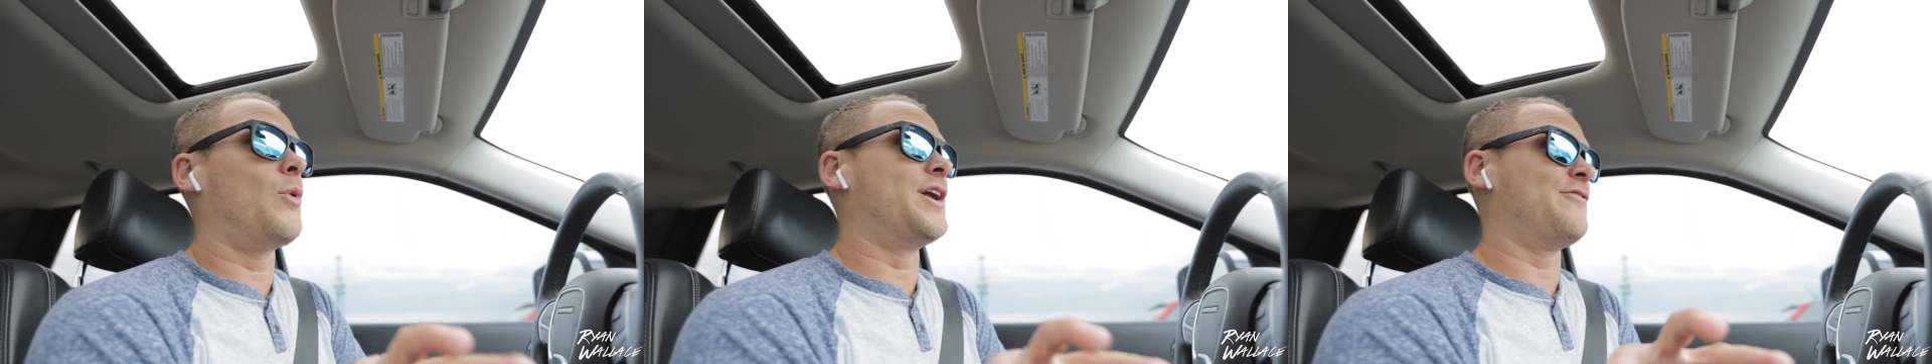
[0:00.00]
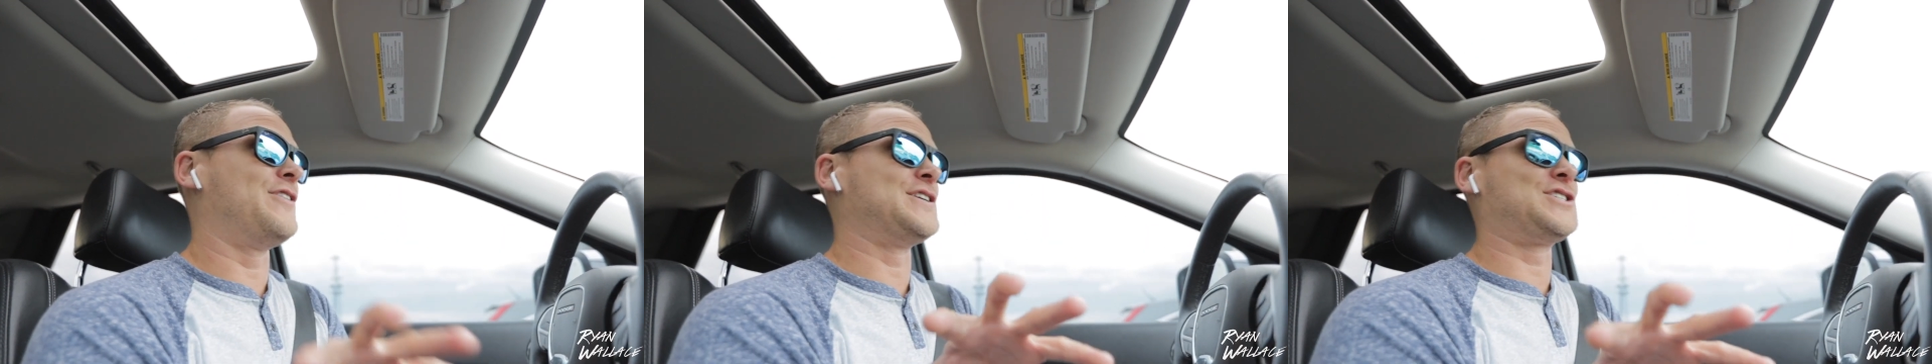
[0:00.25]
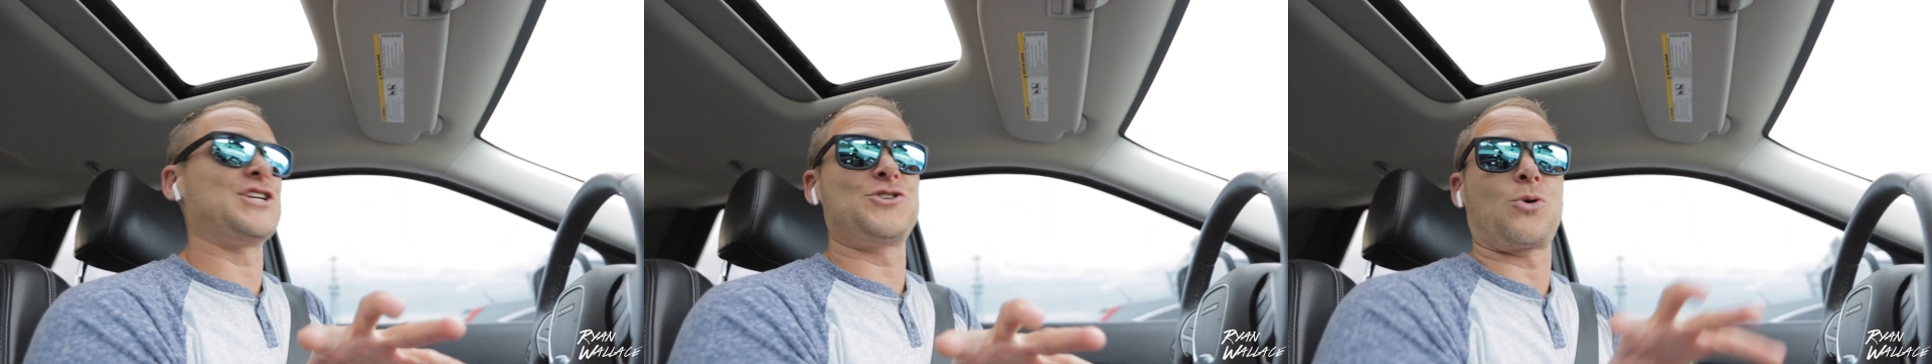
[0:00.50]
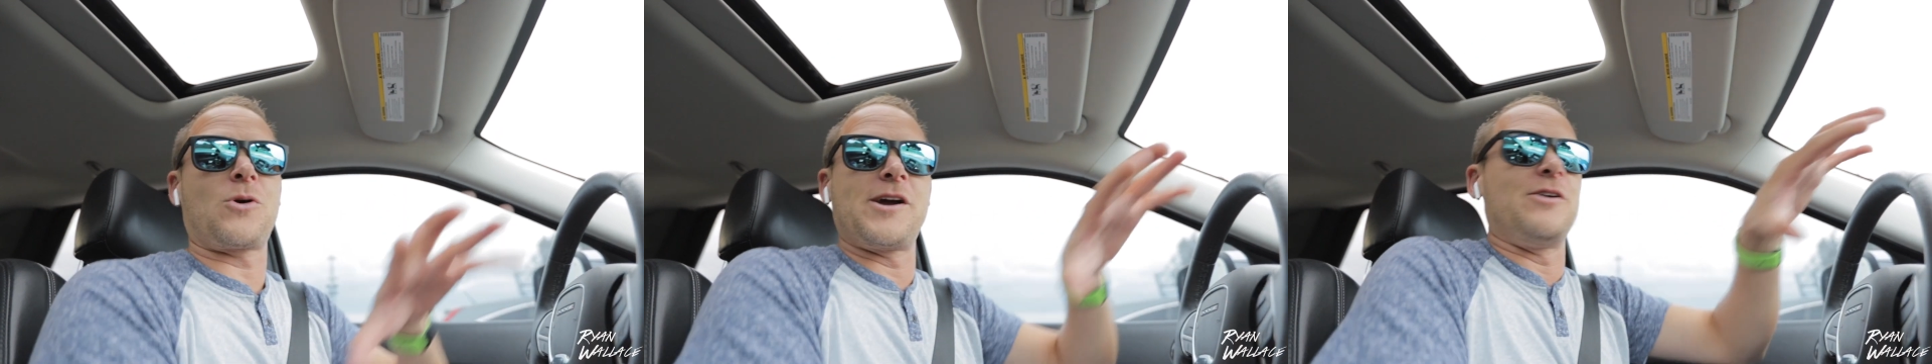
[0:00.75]
one of his
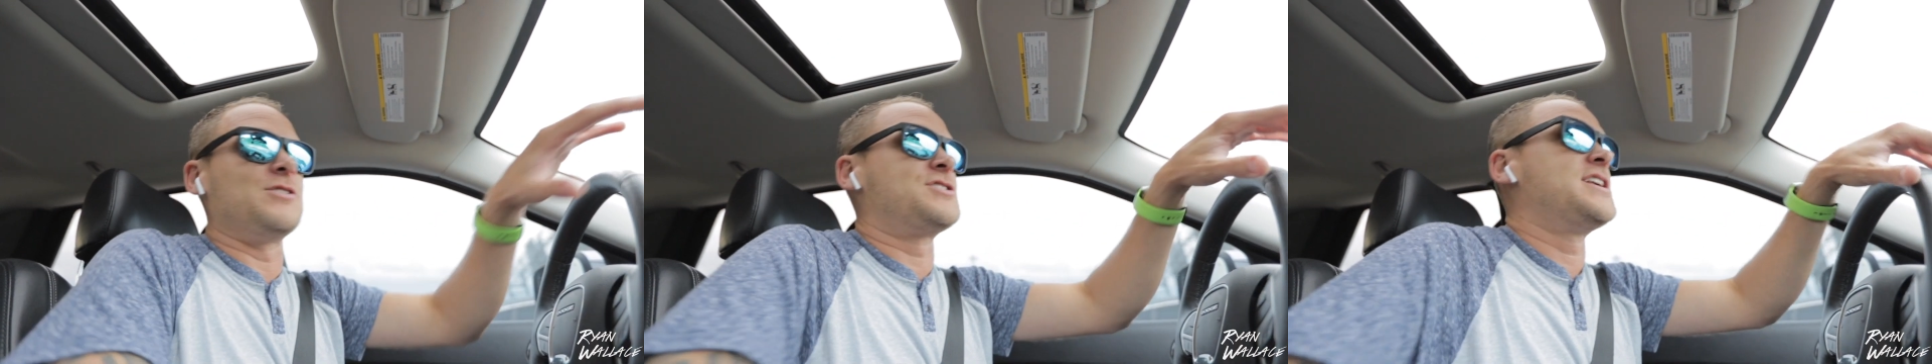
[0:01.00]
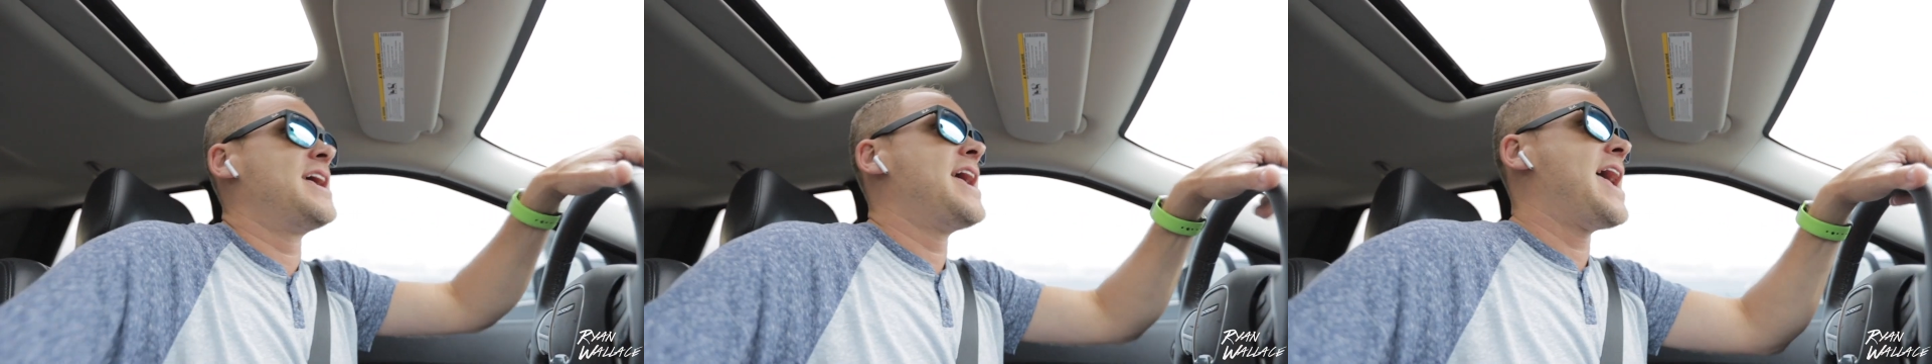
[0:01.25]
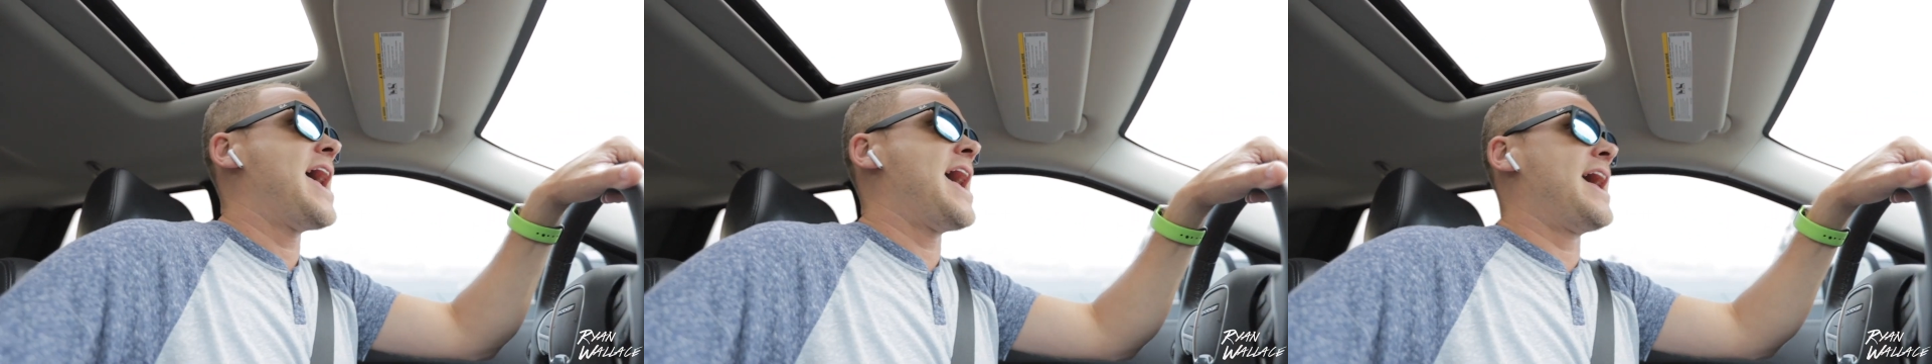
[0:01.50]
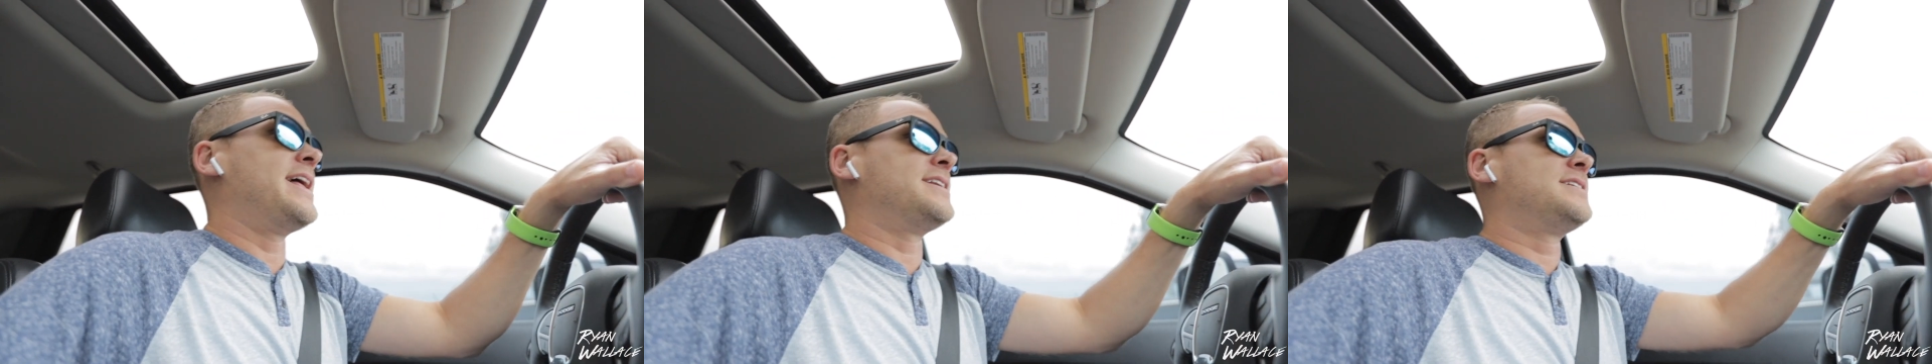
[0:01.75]
tutorials,
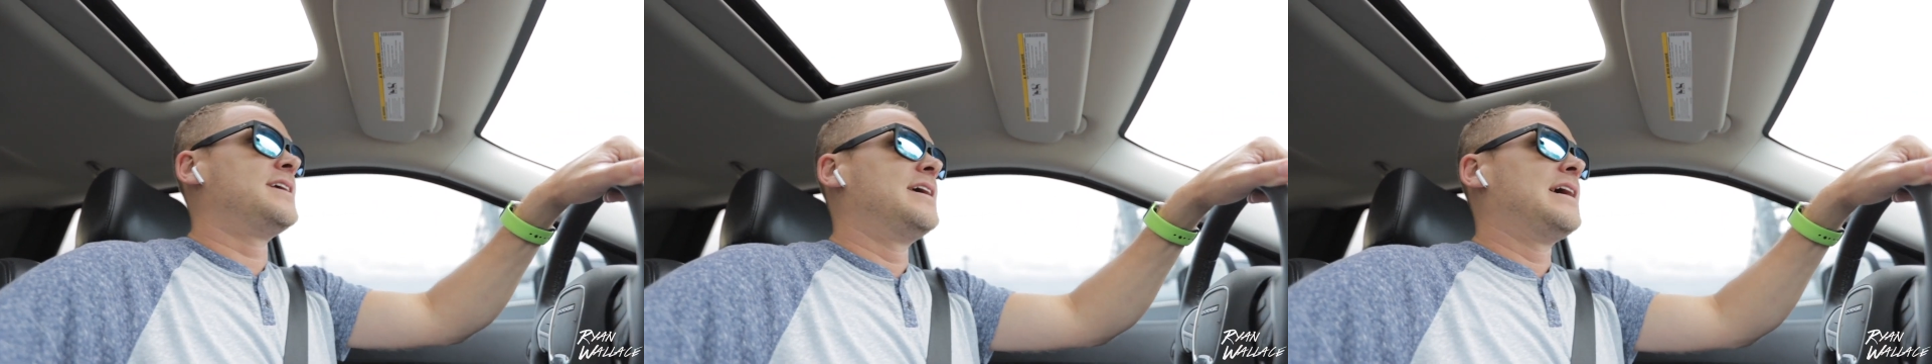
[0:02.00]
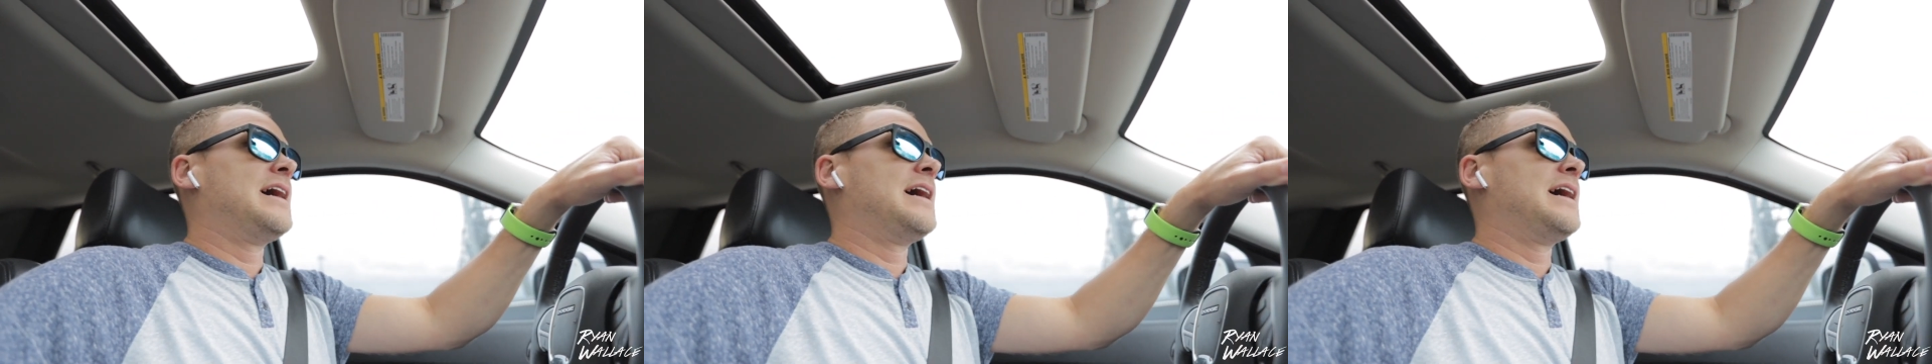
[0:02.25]
and